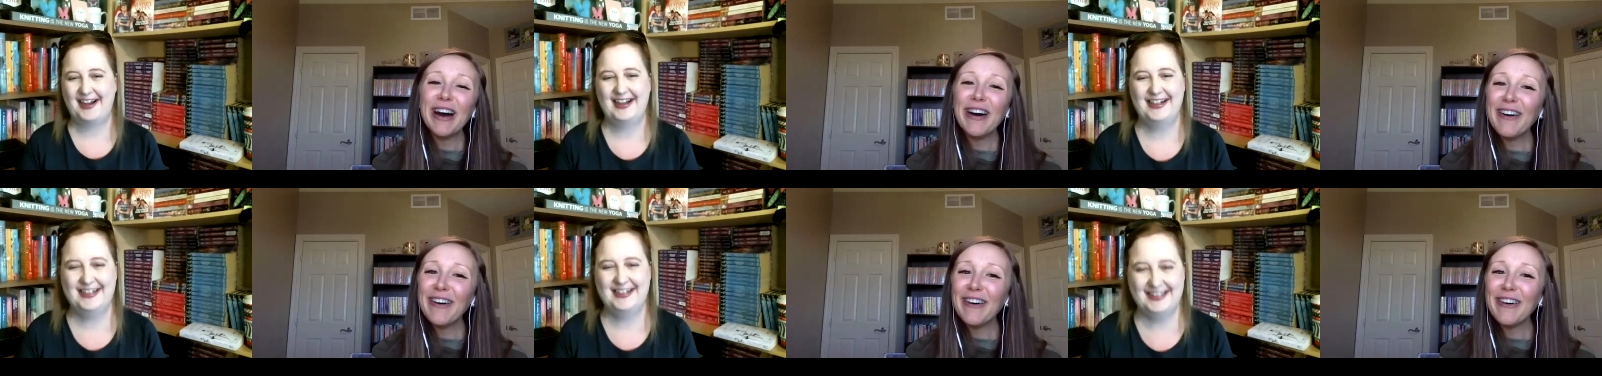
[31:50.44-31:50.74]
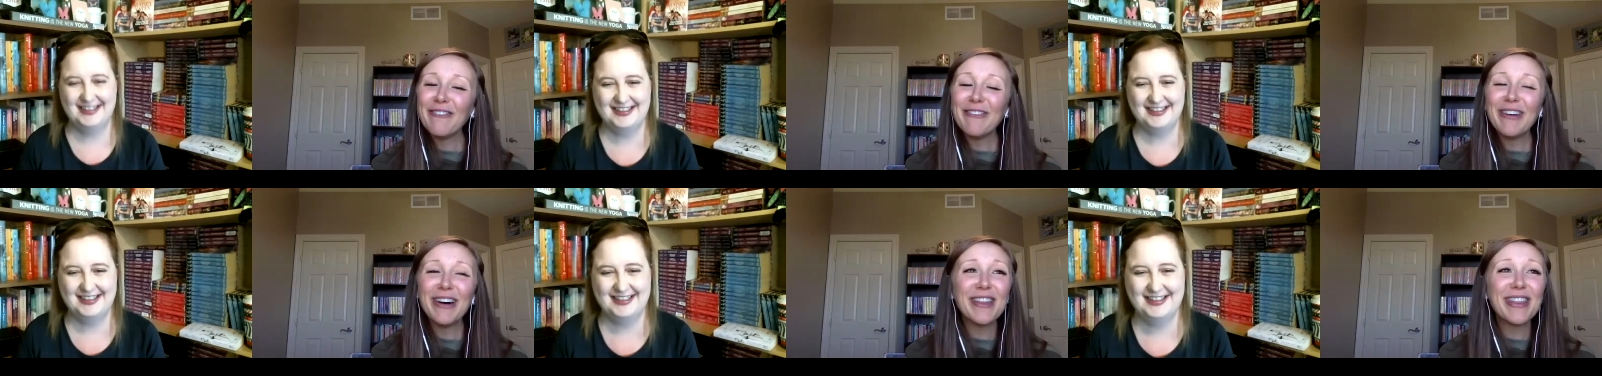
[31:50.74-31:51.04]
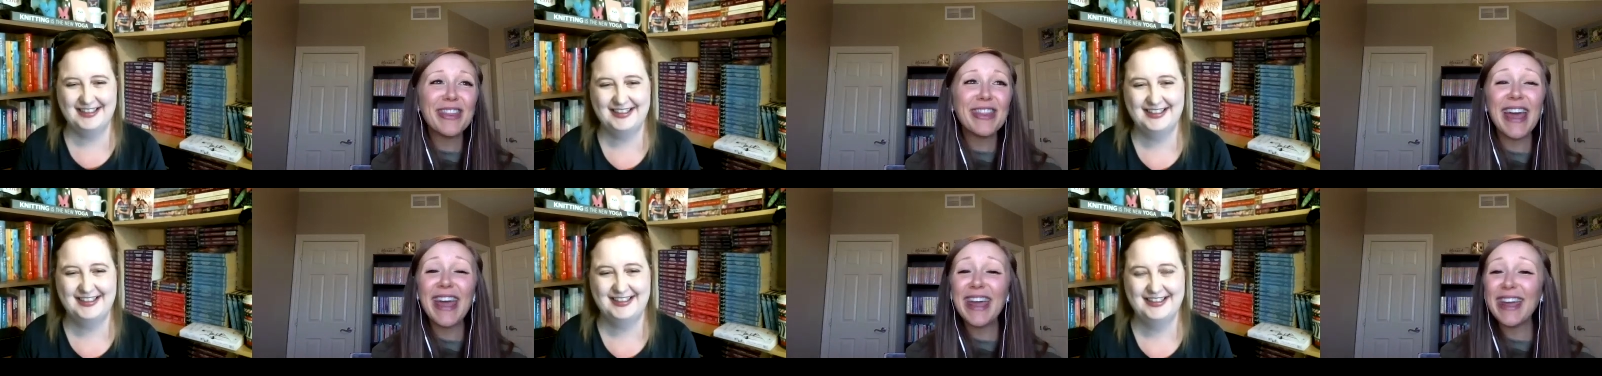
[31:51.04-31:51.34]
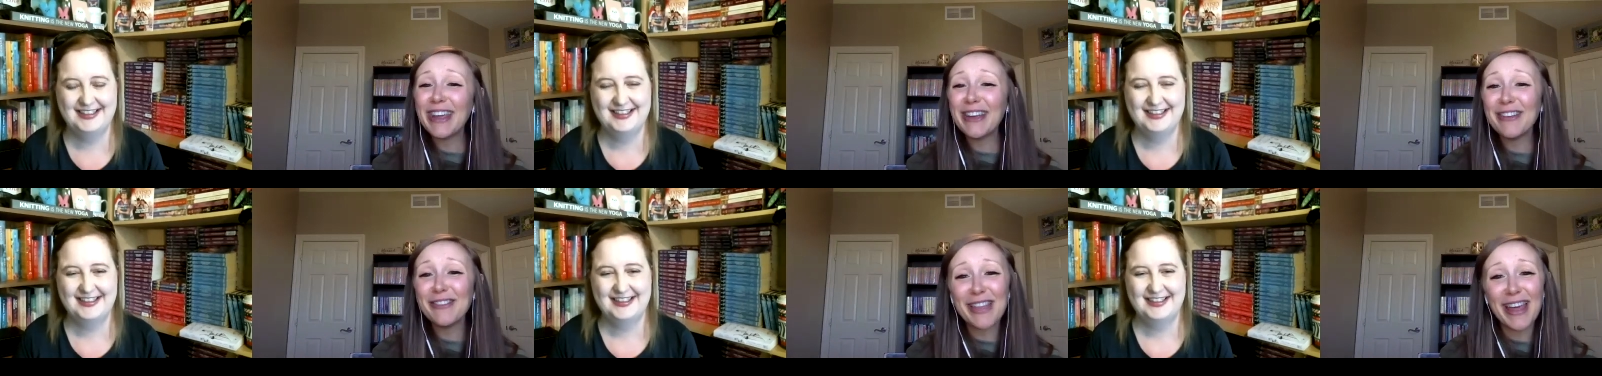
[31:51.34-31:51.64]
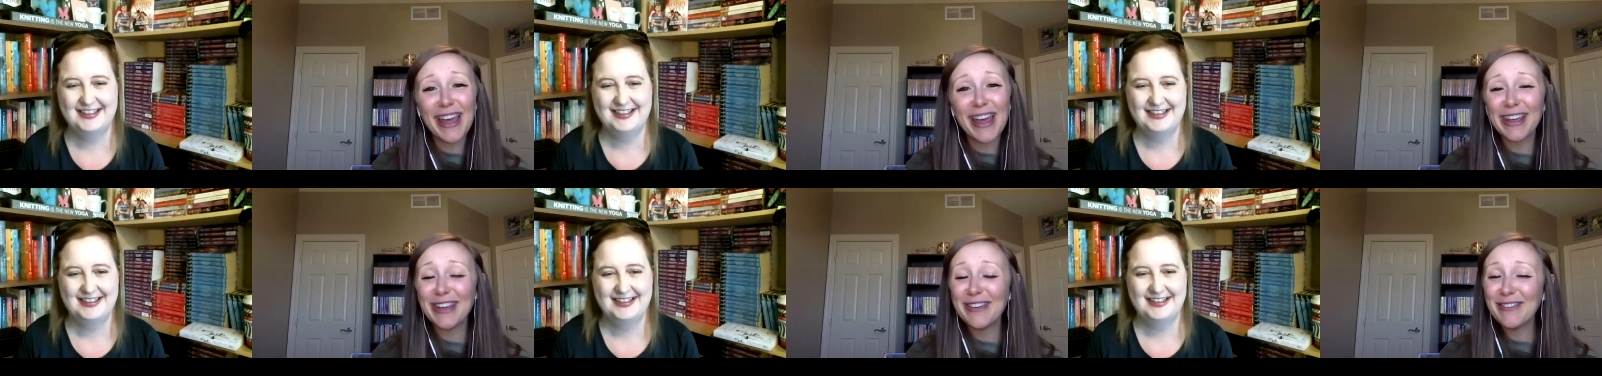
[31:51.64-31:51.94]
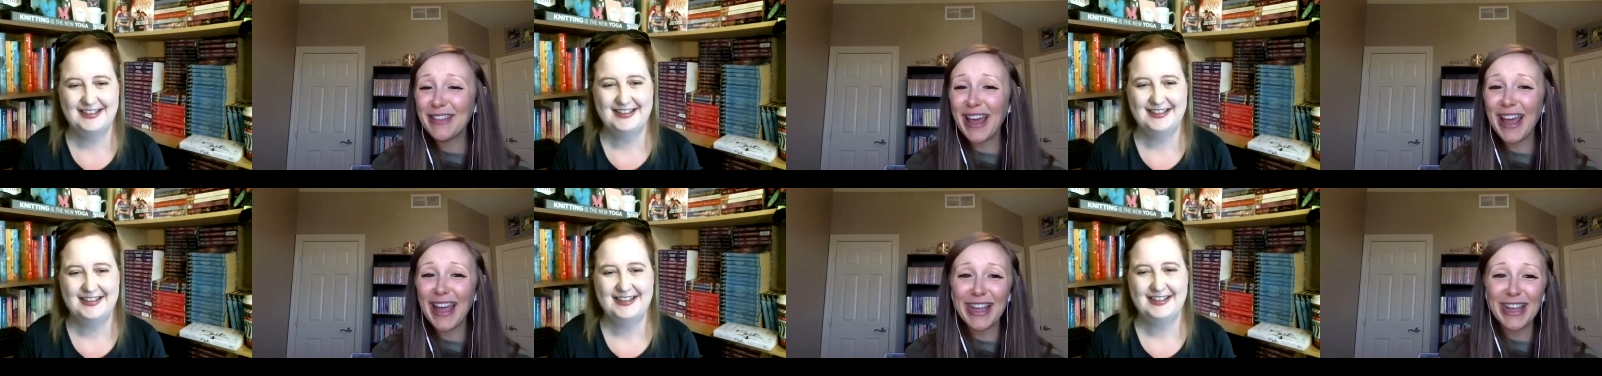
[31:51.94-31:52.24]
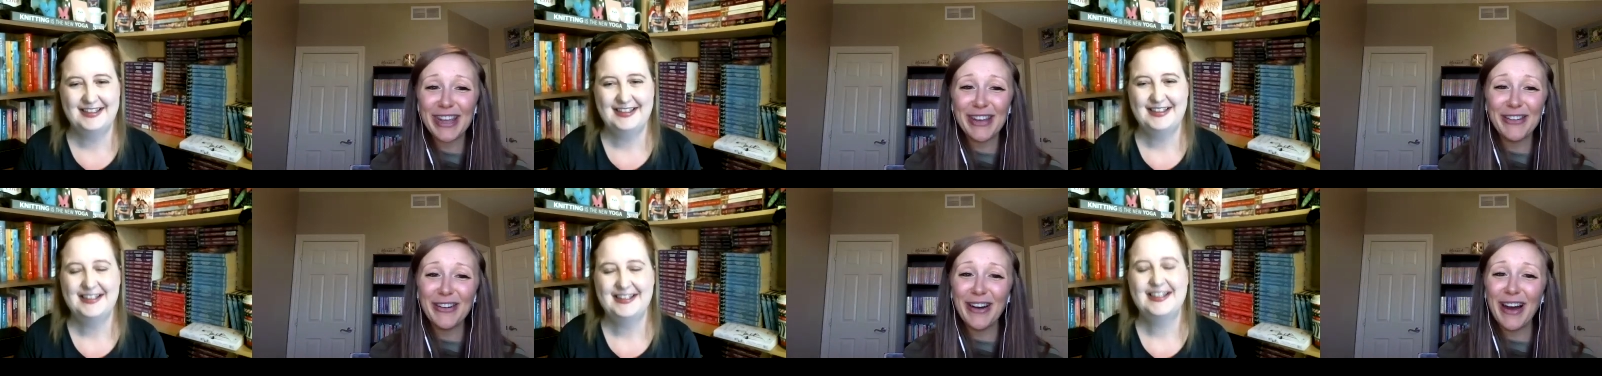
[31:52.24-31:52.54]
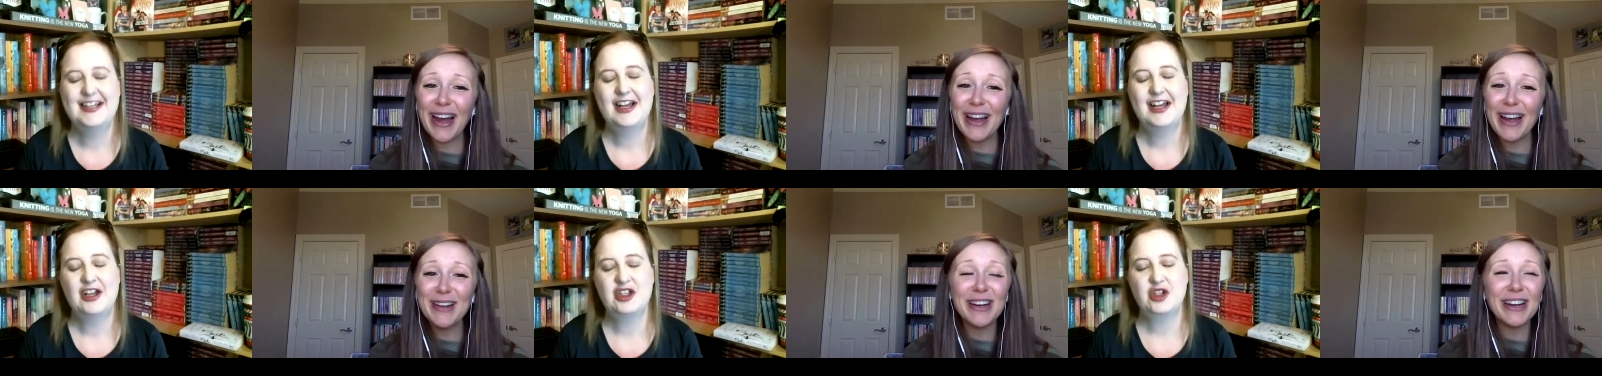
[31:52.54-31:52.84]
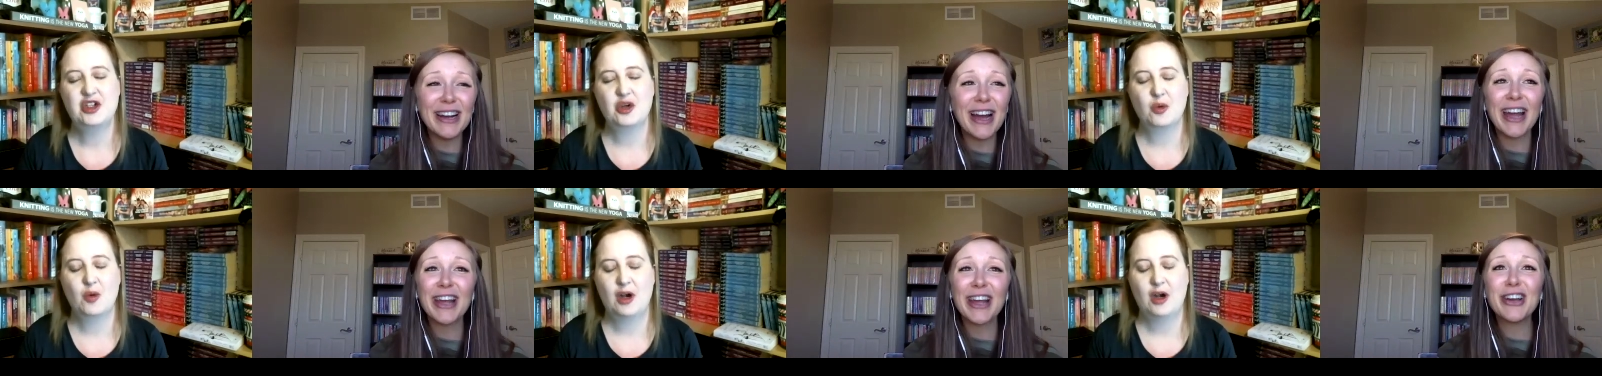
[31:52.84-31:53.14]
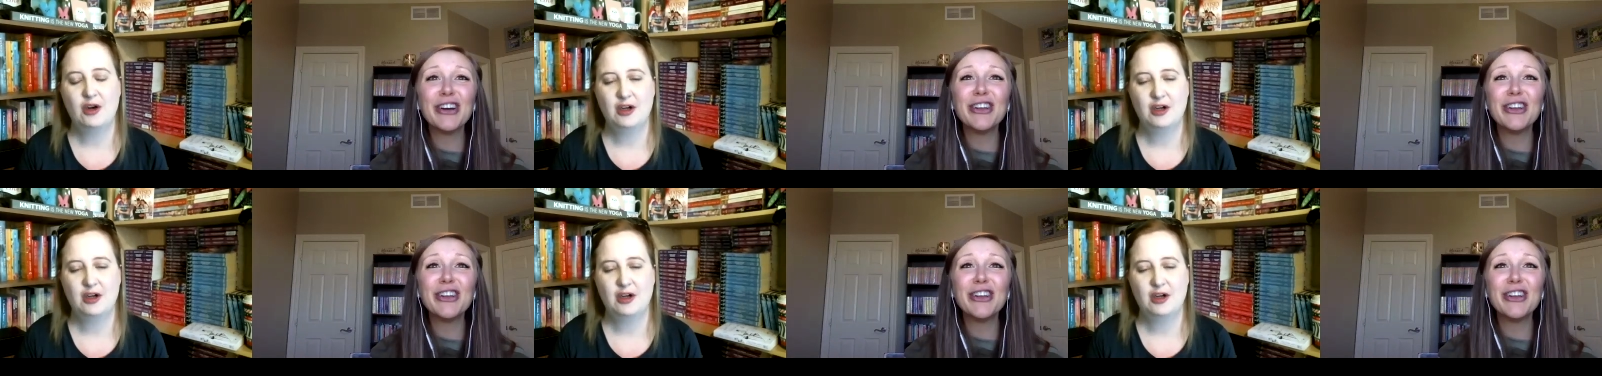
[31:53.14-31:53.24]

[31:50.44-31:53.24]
Speaker 1: Well, oh, well, thank you, thank you, thank you. I, You're welcome.